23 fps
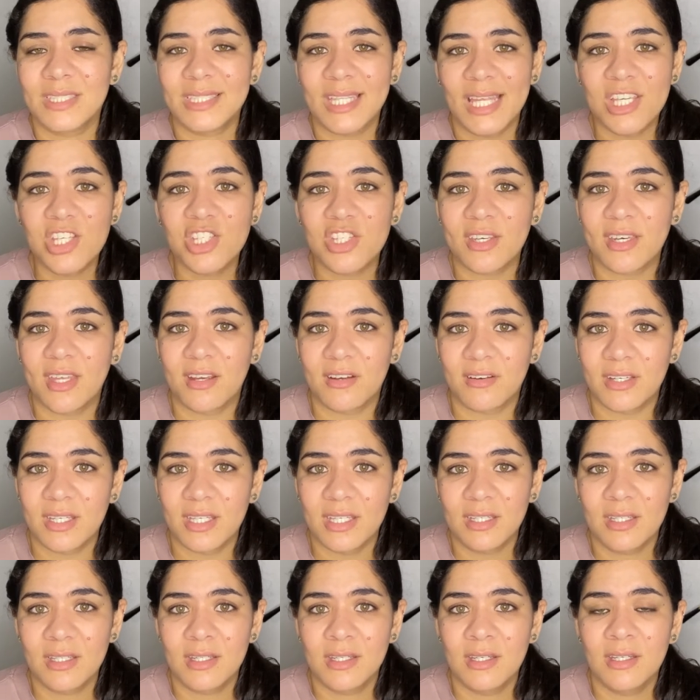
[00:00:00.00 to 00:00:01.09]

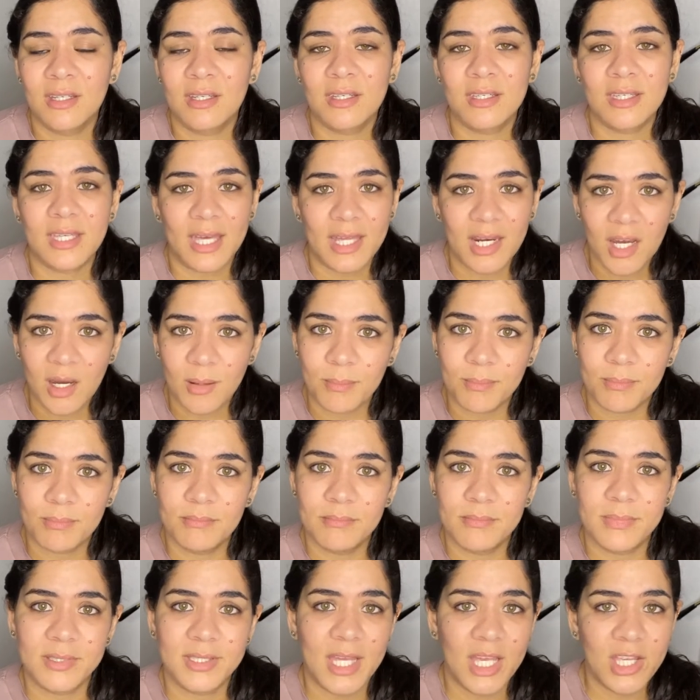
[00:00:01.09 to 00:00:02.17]
stationary. Get
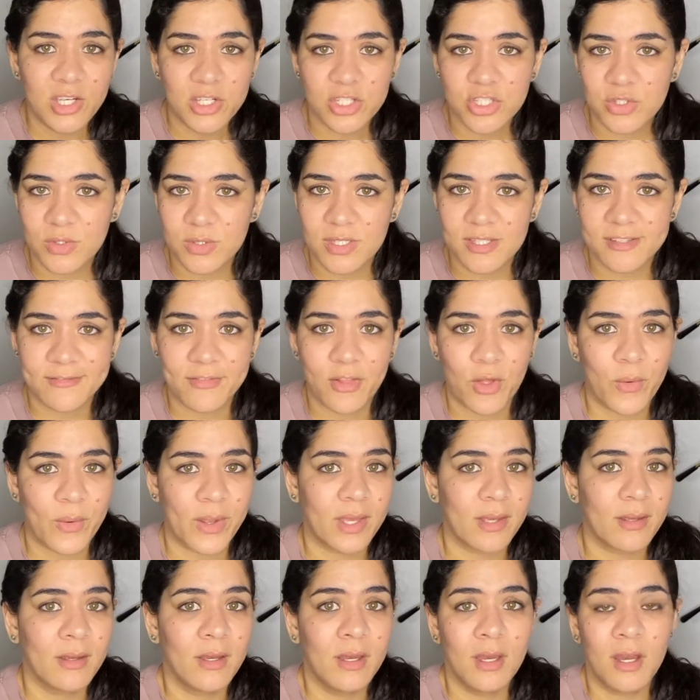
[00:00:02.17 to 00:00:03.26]
up, get your juices
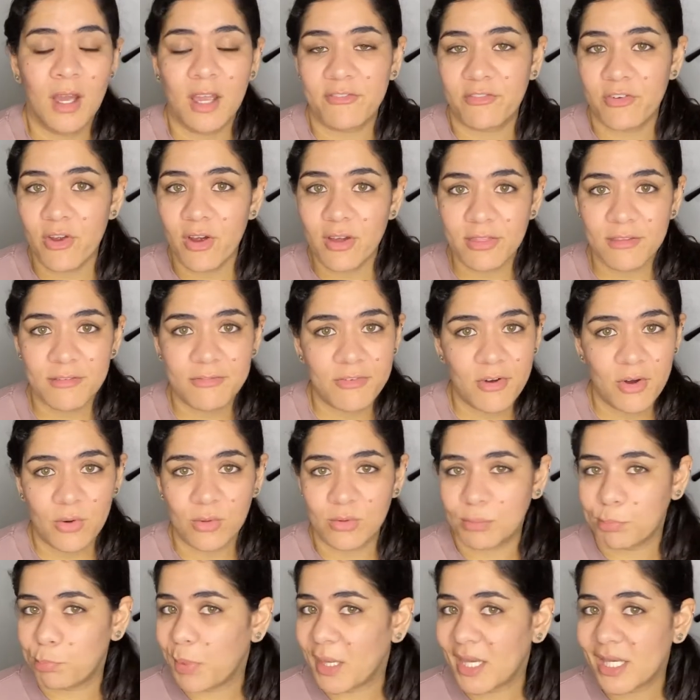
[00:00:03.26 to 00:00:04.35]
flowing. If you're on the
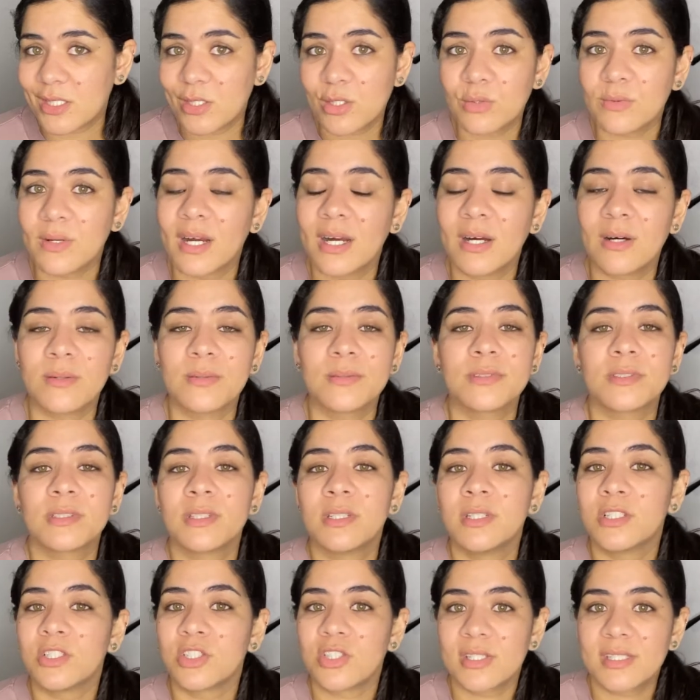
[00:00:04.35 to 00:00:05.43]
phone, pace
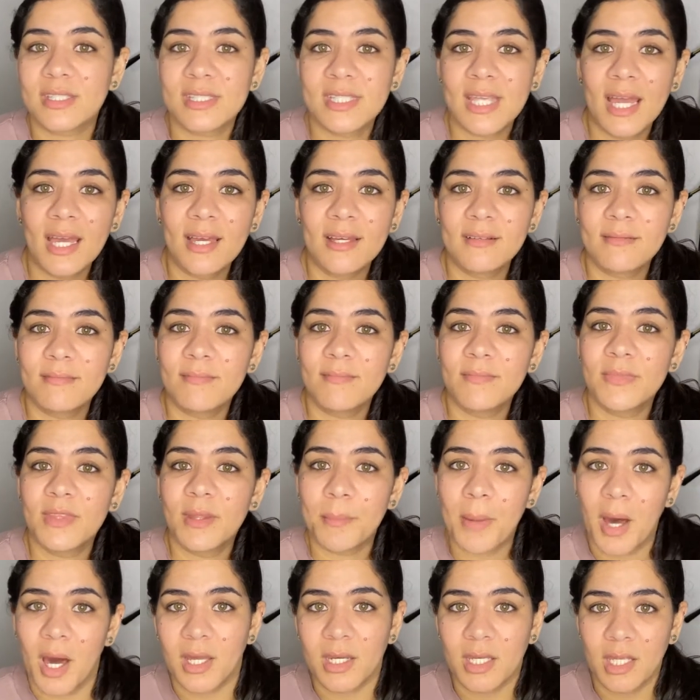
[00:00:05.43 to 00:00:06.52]
around. Just get
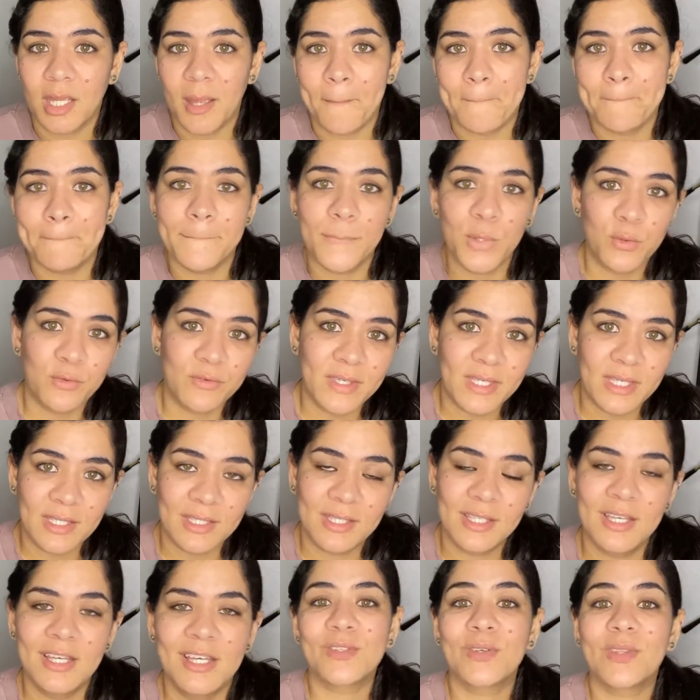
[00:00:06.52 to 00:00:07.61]
the body
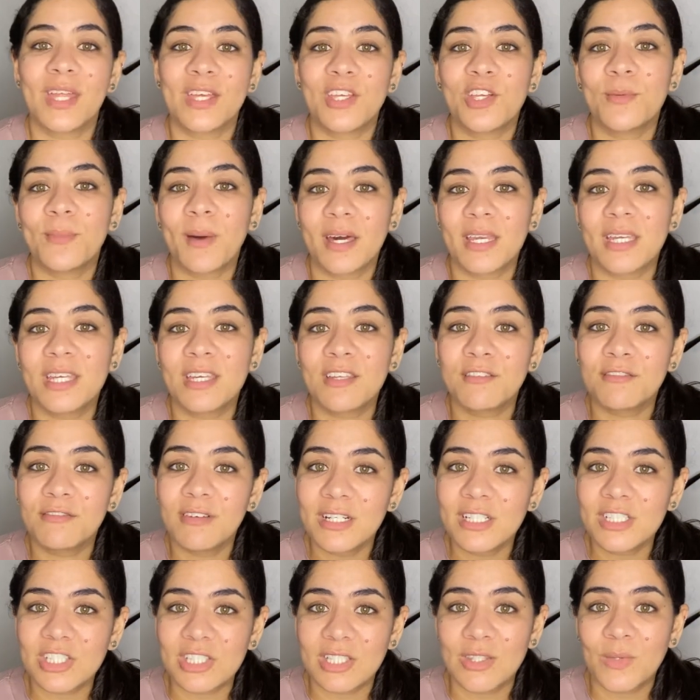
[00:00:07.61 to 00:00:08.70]
moving so that your body can
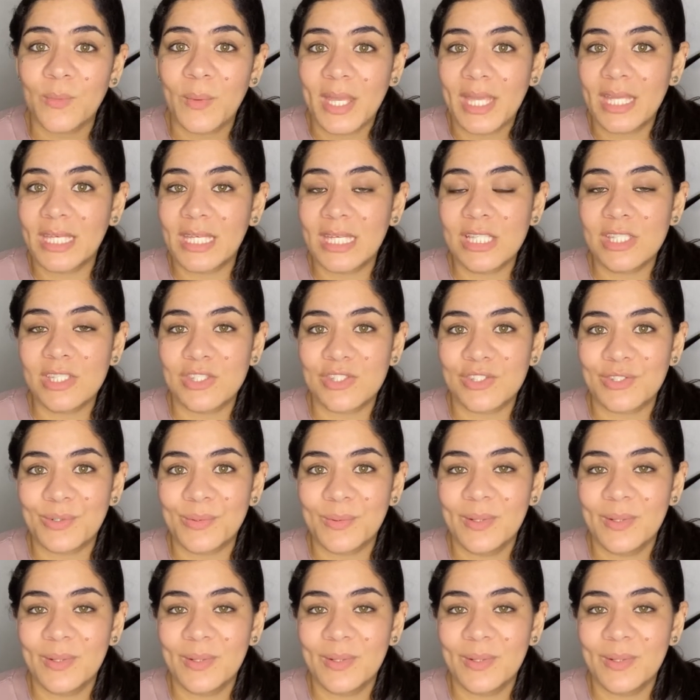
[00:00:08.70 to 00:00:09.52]
function the way it needs